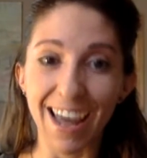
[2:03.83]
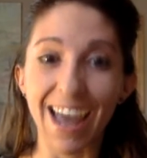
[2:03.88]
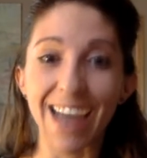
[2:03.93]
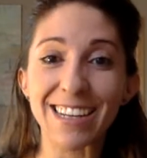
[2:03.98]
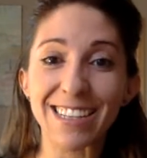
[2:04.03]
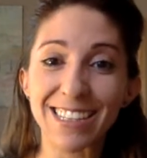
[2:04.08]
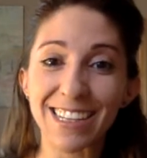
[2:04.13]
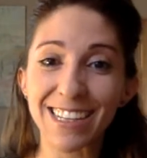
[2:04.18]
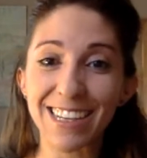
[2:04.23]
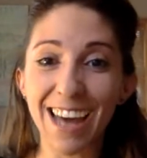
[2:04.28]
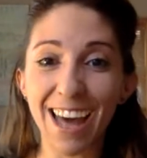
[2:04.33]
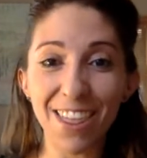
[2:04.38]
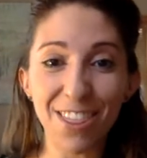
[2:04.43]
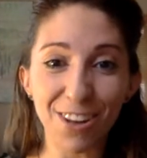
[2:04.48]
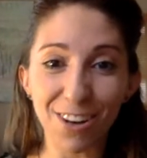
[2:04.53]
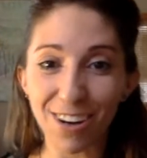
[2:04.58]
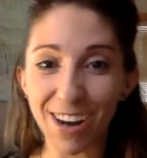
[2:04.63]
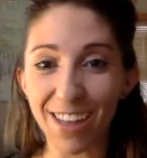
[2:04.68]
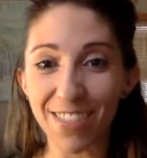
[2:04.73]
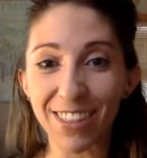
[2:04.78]
And
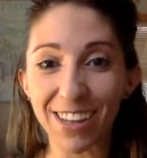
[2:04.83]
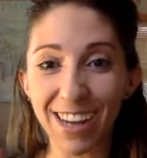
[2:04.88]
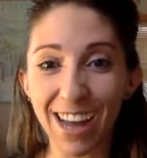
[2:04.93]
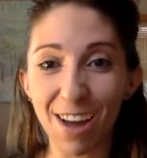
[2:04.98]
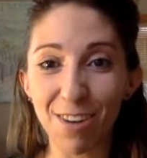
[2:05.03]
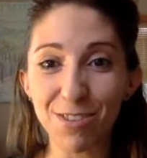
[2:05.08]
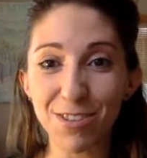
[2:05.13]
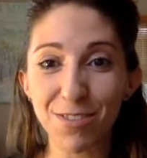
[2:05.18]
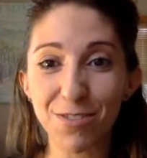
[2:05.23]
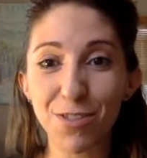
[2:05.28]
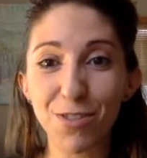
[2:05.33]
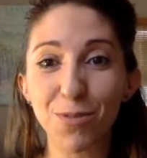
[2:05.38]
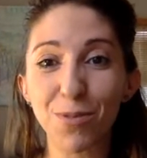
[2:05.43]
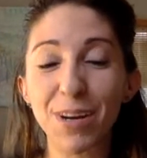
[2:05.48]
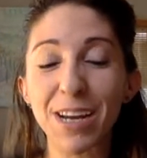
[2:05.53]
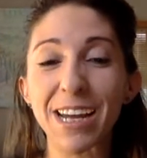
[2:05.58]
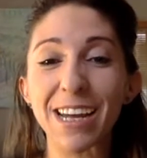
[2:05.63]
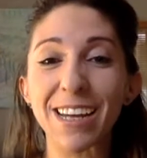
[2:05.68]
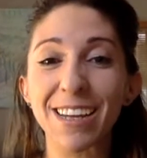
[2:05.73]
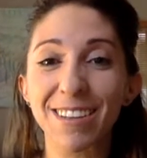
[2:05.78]
together on the count of
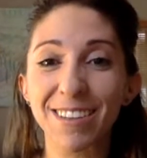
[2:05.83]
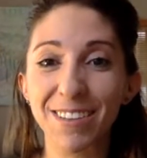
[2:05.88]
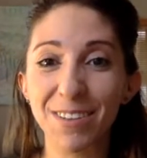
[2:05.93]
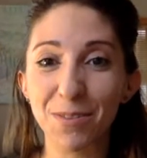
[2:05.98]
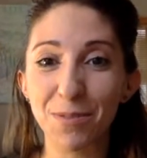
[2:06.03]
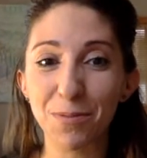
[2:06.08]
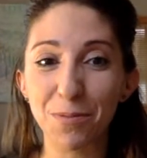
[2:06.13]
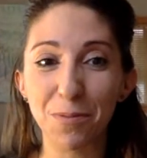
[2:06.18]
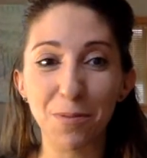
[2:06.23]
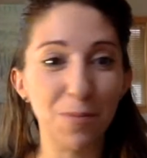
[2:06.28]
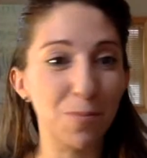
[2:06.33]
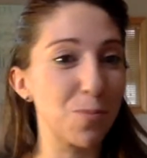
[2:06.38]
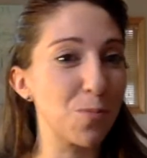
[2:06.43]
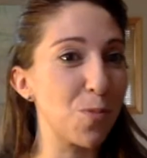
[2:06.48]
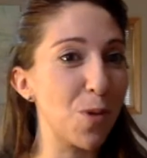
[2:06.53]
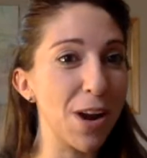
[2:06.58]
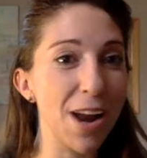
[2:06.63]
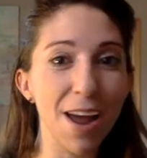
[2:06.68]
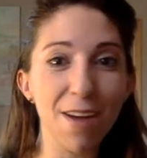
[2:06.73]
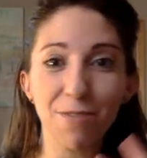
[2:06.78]
3,
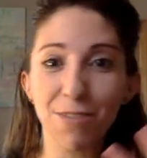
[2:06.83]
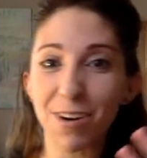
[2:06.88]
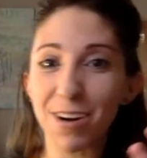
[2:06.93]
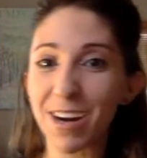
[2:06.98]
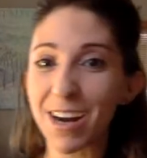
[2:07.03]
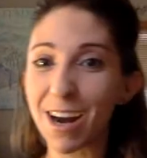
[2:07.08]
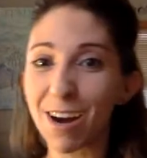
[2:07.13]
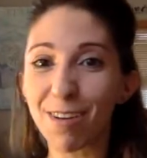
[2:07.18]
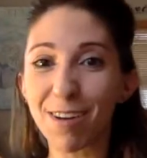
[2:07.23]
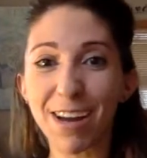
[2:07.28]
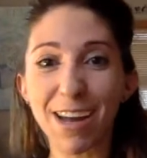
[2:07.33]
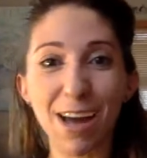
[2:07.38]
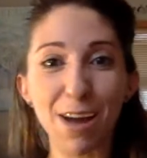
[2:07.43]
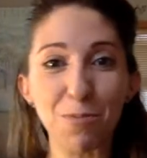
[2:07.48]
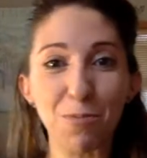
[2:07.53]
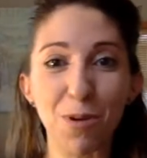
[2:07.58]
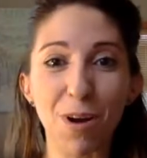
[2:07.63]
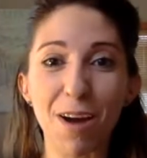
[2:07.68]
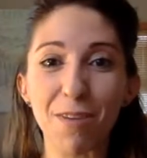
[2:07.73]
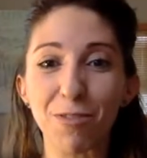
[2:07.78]
whatever area
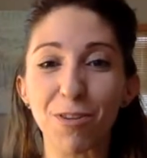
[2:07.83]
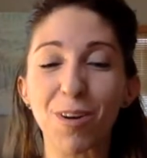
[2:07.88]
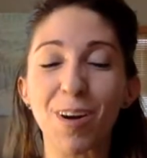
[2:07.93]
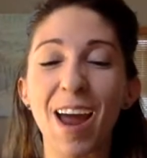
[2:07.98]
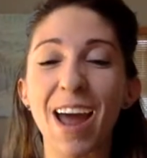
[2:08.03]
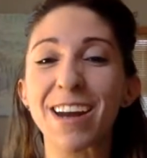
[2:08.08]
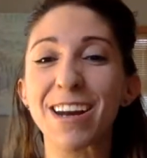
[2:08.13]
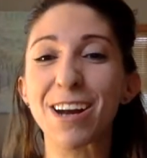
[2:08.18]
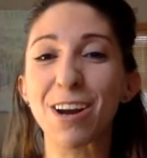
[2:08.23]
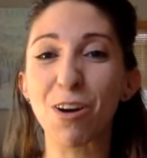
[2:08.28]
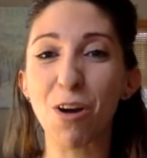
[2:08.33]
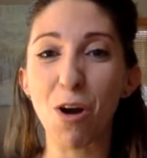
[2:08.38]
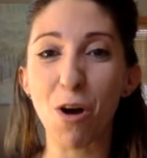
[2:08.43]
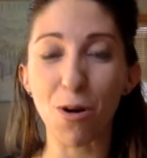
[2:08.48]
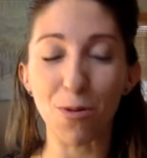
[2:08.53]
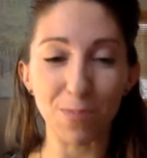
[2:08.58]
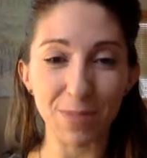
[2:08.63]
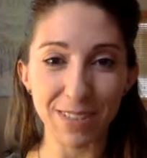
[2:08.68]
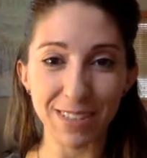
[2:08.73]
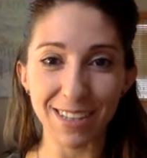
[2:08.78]
and wherever we're at in our
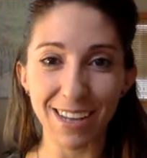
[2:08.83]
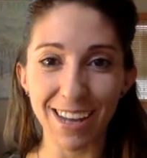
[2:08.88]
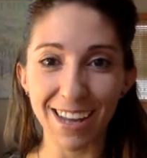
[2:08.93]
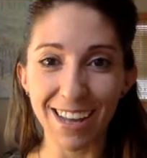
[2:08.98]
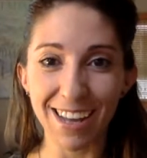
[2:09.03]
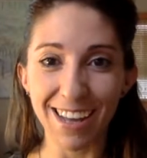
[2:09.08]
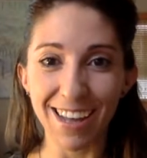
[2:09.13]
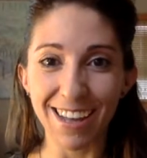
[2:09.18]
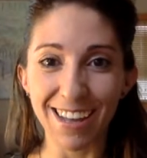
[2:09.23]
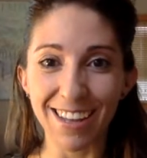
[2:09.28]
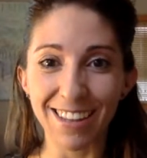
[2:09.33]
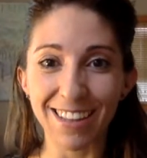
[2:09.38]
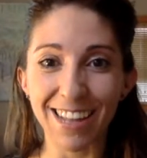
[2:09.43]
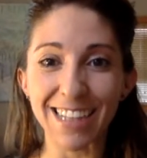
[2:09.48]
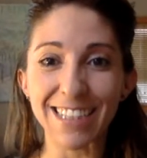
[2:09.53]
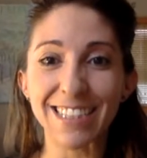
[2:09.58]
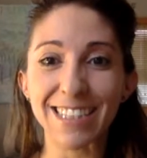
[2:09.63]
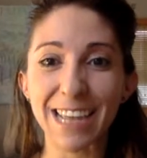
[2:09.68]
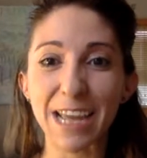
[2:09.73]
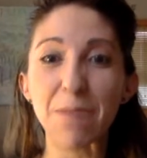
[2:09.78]
homes,
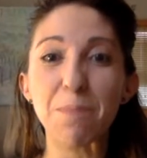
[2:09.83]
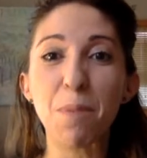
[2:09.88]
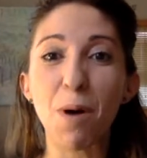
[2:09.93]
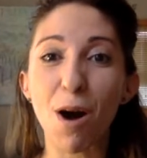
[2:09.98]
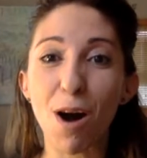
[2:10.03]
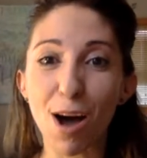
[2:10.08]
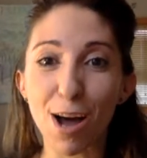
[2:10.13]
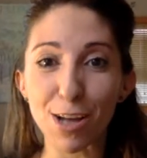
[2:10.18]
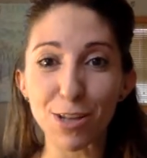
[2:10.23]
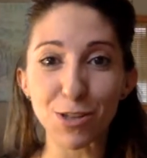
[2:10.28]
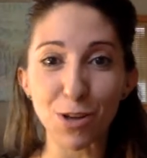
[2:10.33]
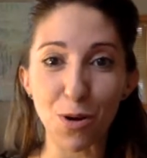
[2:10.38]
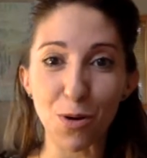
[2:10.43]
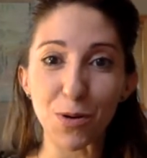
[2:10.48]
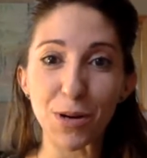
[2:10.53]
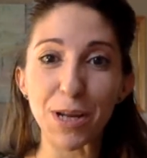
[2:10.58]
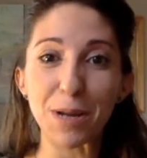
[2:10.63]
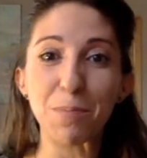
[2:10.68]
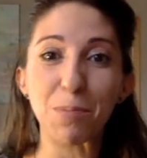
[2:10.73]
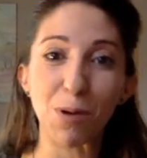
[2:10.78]
let's say pause,
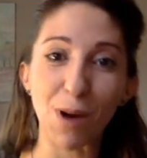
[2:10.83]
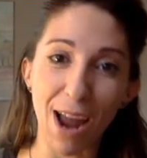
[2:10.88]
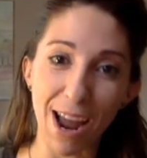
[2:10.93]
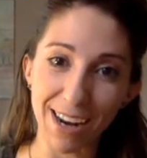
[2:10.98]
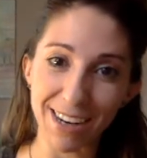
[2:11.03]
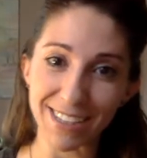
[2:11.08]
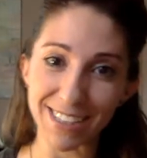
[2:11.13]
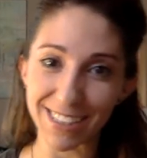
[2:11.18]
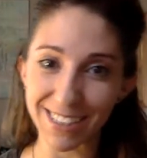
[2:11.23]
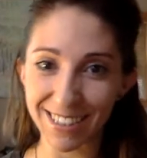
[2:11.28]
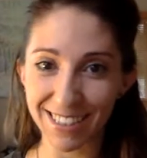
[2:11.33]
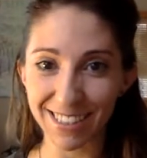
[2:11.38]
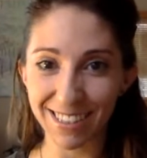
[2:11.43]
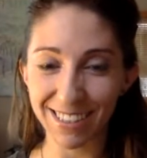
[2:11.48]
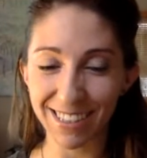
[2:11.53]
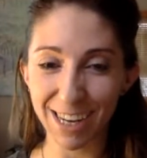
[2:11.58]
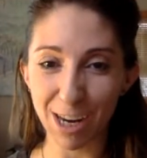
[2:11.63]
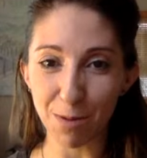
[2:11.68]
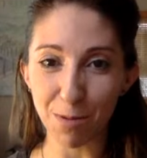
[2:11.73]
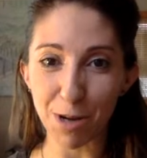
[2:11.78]
own it,
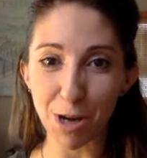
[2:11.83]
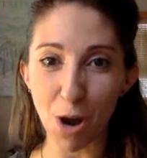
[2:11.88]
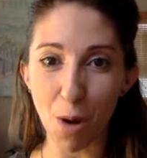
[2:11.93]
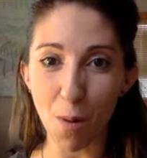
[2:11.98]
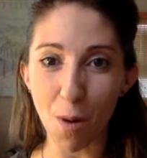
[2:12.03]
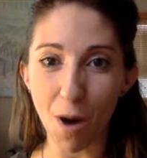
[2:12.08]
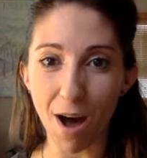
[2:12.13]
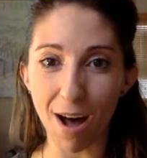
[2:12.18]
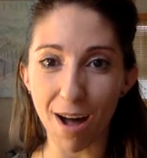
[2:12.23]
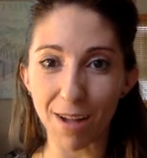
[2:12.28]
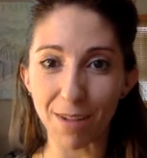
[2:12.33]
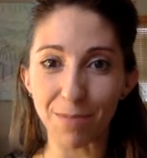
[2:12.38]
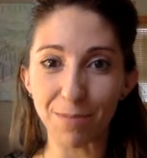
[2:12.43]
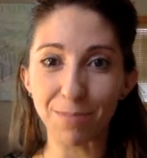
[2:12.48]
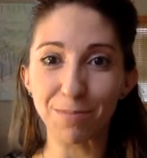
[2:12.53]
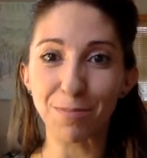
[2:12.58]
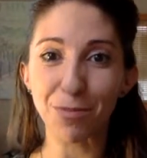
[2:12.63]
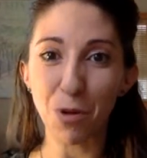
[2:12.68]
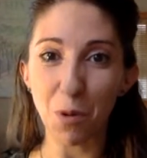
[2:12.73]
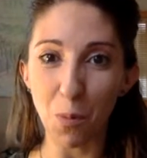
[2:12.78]
practice. Here we go, all.
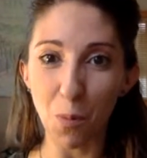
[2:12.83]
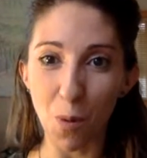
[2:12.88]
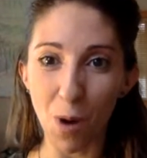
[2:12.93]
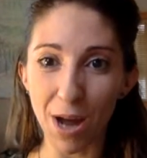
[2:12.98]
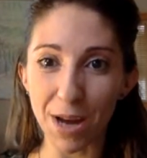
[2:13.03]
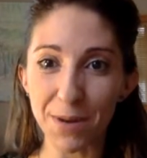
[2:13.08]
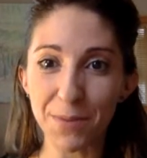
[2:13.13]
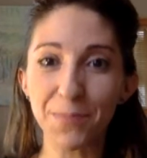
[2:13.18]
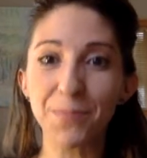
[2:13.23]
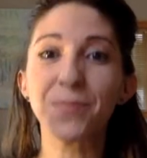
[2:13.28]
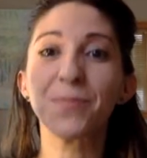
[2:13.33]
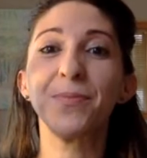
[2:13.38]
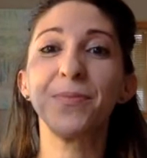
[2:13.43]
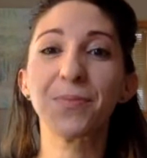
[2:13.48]
1.